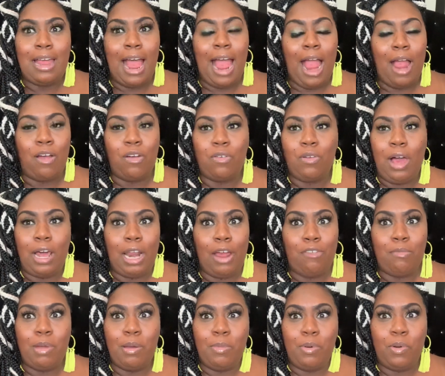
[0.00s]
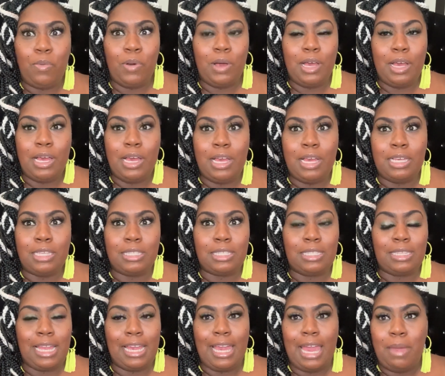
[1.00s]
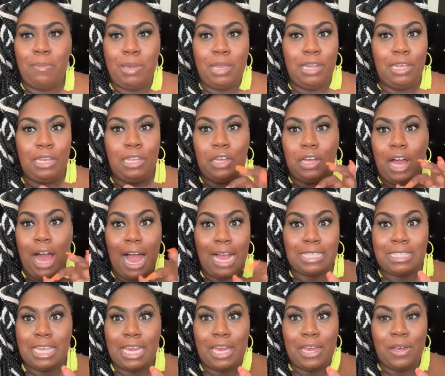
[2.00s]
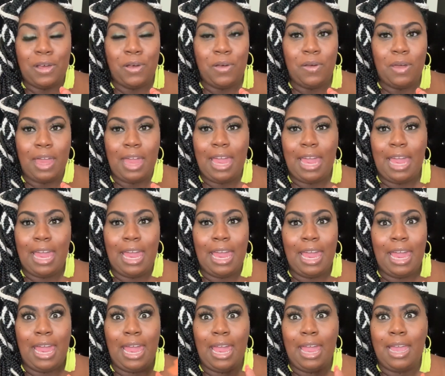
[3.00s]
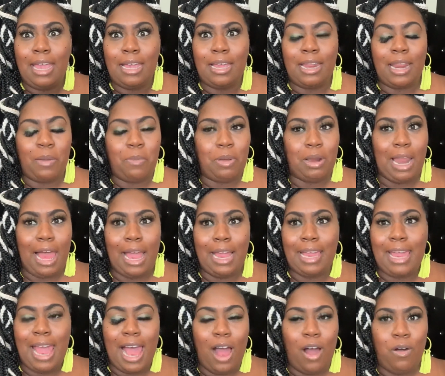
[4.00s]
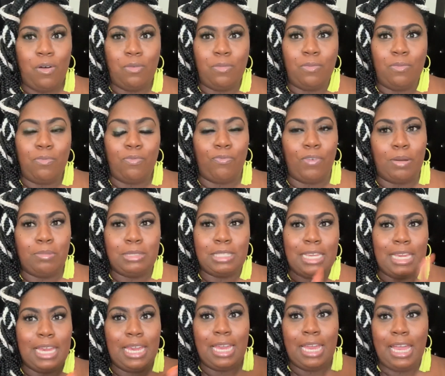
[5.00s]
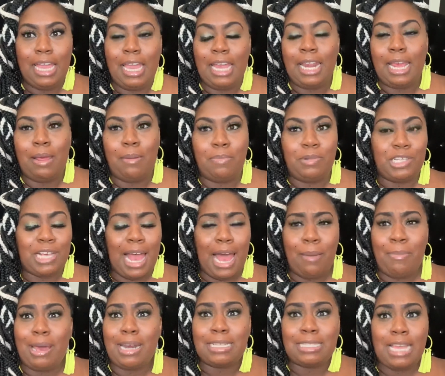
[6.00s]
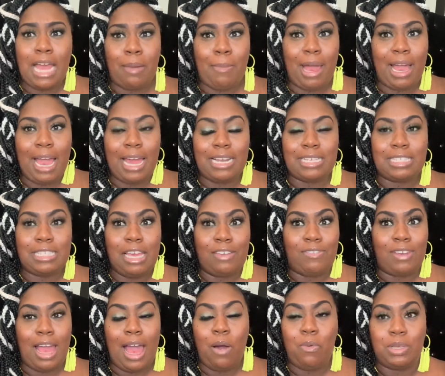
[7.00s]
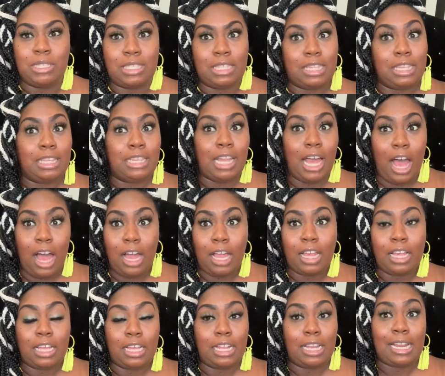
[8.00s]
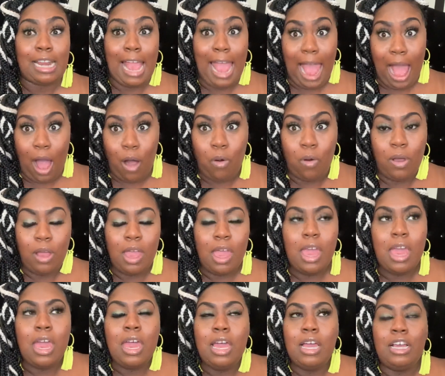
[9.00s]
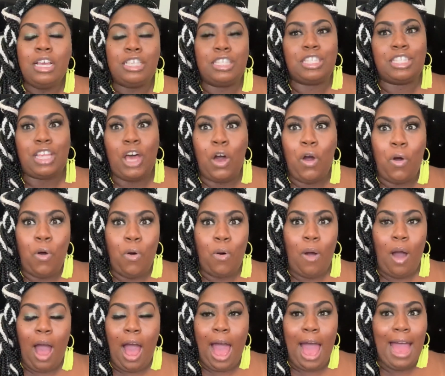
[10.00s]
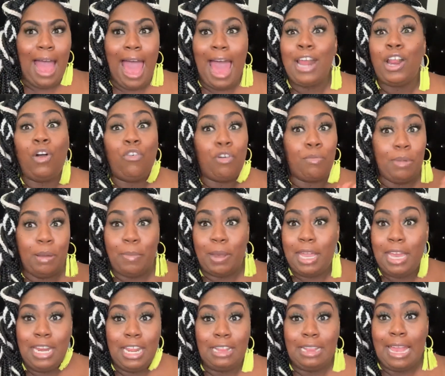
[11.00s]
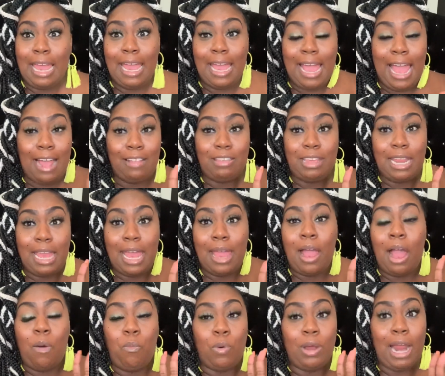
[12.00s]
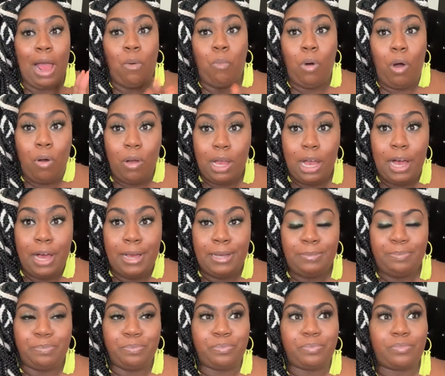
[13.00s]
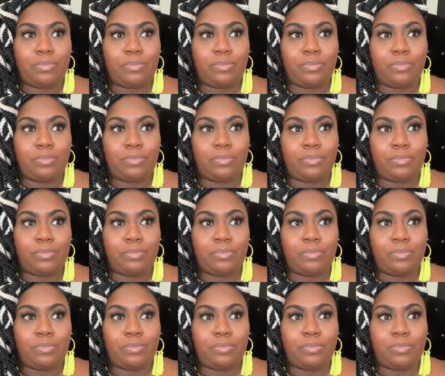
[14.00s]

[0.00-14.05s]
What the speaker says: all I remember was they gave me the little cocktail, and they were like, count from 10, and child, by the time I got to 7, I was knocked out. So I don't remember anything after that. When I woke up,